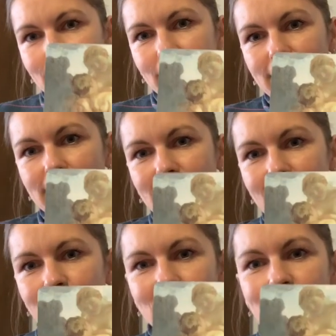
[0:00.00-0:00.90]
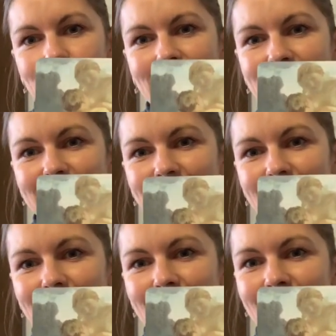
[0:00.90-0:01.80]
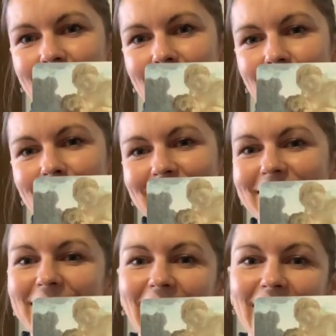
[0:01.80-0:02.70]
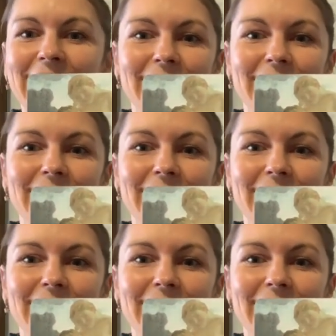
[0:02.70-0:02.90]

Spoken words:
But the name of the painting, and I